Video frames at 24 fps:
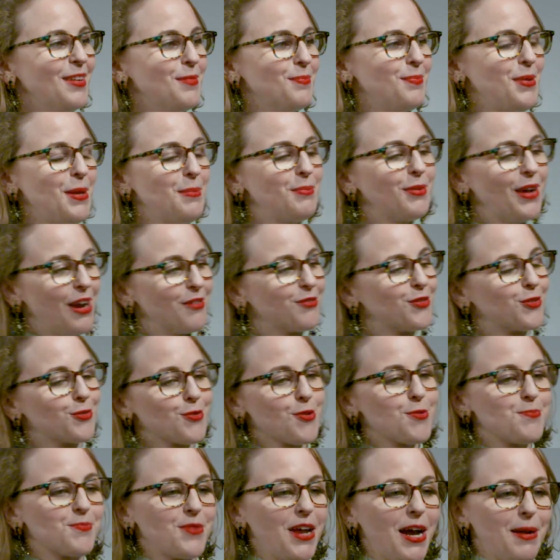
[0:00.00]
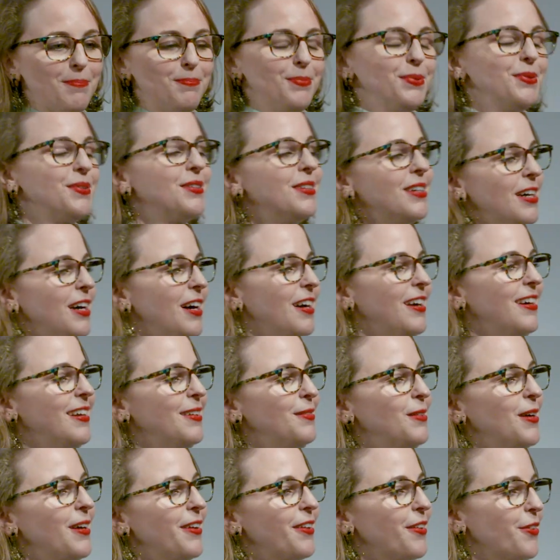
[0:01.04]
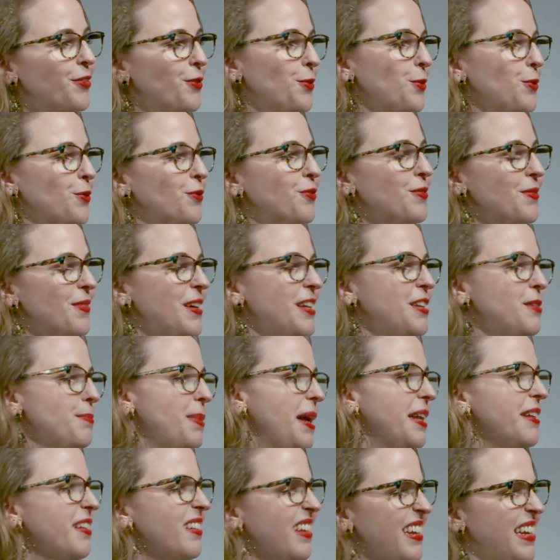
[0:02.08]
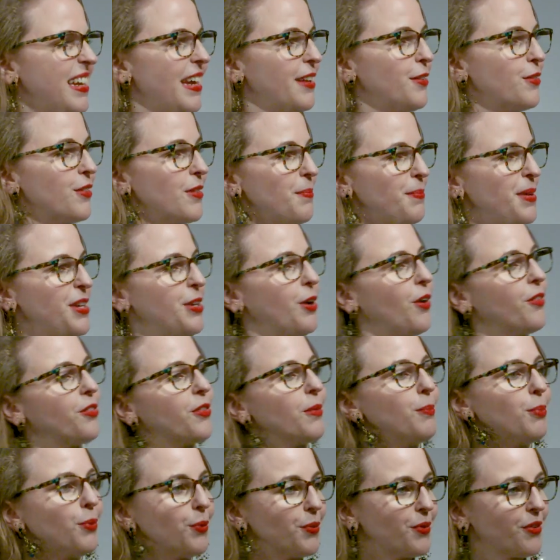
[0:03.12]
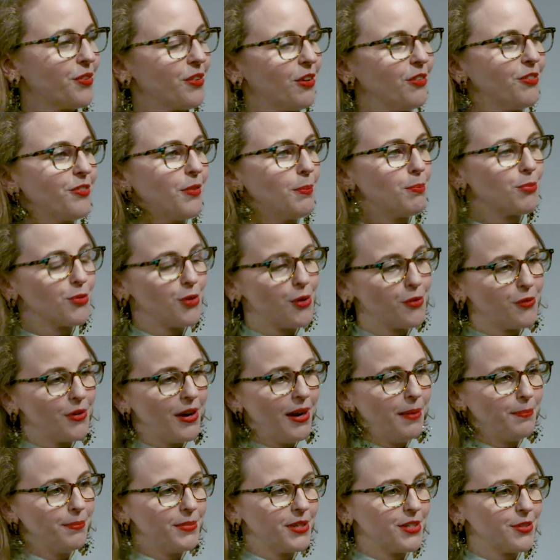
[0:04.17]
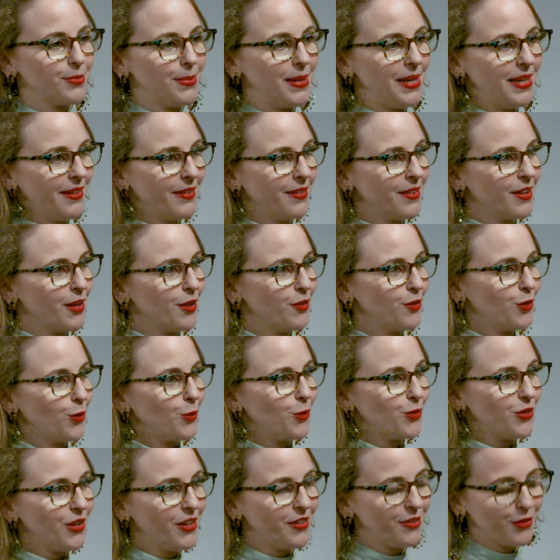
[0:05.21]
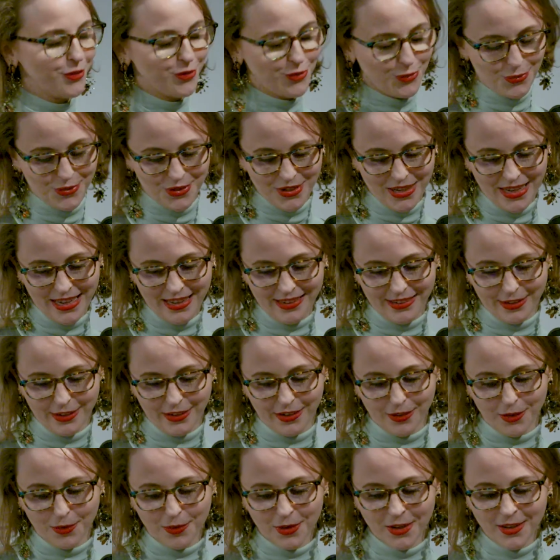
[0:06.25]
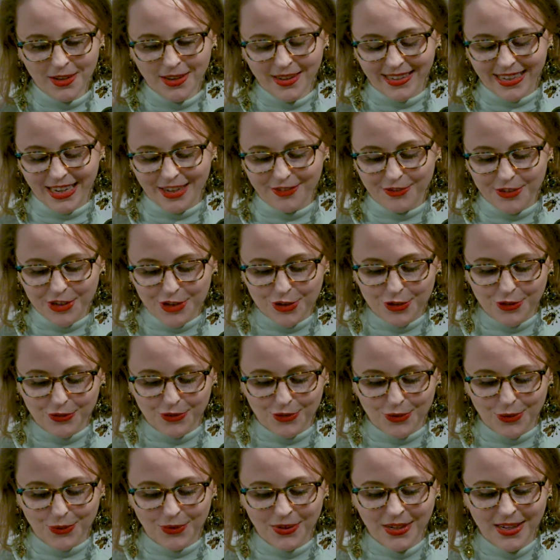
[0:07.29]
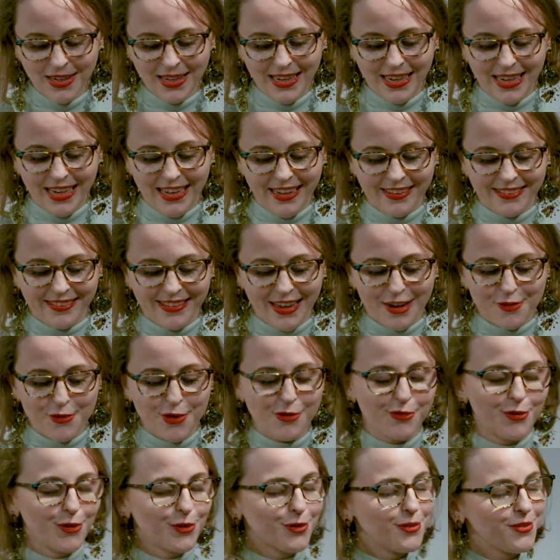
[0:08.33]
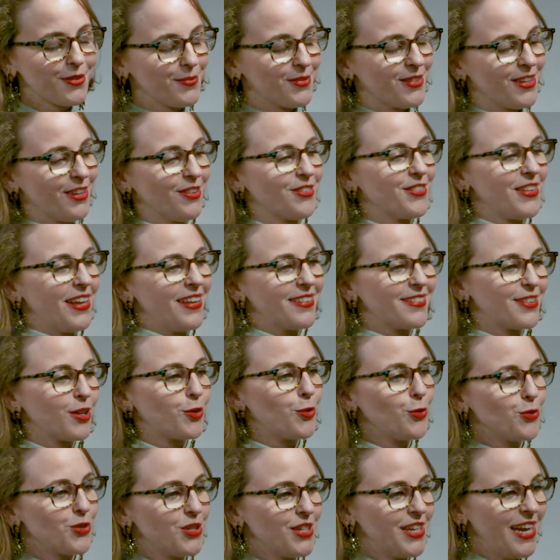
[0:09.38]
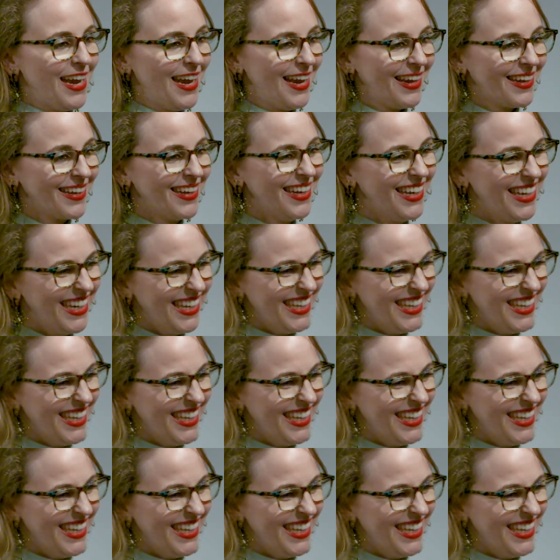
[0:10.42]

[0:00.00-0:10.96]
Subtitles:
people have grouped up sort of independently and beyond the borders of the program between the Goethe-Institut and the KfW Stiftung, and they refer to themselves as the Goethe Gang,